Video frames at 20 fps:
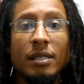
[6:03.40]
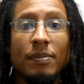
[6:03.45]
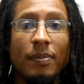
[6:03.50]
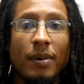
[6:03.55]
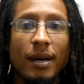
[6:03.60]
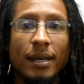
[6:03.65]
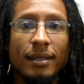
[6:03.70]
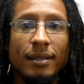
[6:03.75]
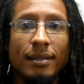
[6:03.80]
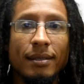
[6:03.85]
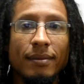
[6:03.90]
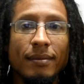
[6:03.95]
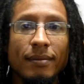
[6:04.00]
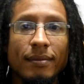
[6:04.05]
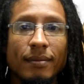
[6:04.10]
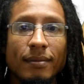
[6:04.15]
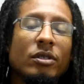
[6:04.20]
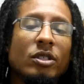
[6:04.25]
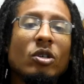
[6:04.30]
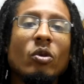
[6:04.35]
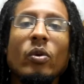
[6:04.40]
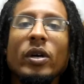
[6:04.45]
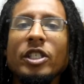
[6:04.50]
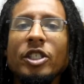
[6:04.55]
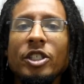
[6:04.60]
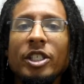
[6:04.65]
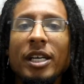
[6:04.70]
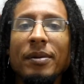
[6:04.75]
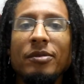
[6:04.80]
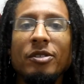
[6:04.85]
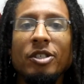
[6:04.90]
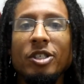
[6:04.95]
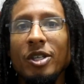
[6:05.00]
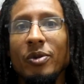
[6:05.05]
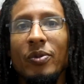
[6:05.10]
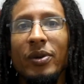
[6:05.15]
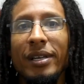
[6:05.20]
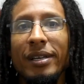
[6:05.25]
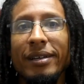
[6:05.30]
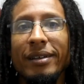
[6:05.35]
spot. So which shapes
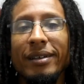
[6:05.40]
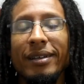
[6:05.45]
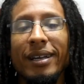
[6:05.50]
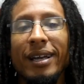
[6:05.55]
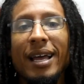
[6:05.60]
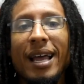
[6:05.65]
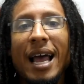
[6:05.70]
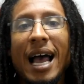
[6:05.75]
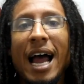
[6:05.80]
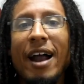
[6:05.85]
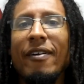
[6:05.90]
should we learn?